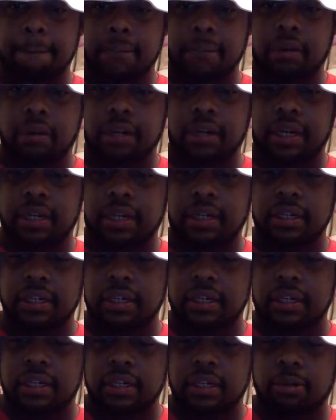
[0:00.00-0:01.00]
Okay?
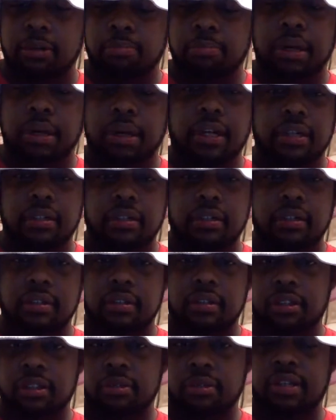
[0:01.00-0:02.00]
But
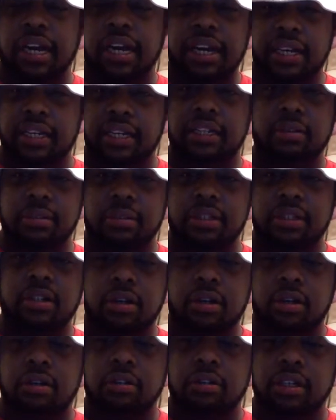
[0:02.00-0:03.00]
you can't get the
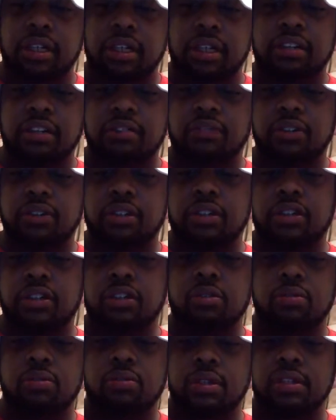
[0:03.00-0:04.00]
result if you're
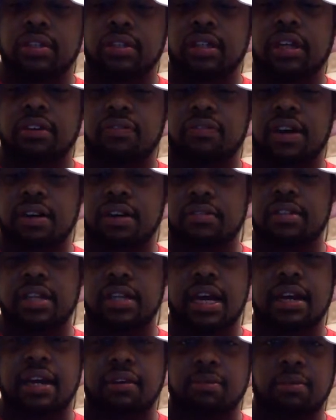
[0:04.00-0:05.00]
doing stuff
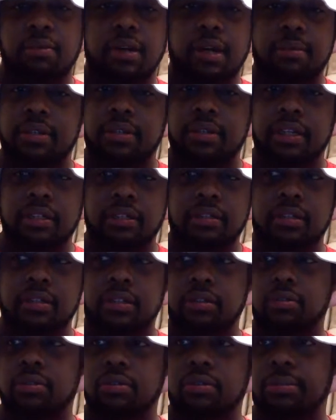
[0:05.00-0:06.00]
outside of what I'm telling you to
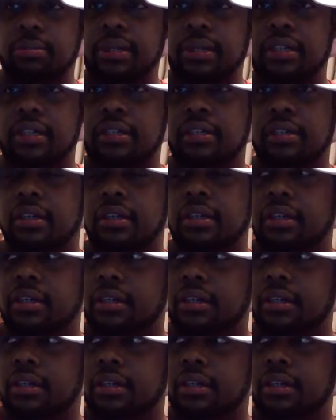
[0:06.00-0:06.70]
do, which means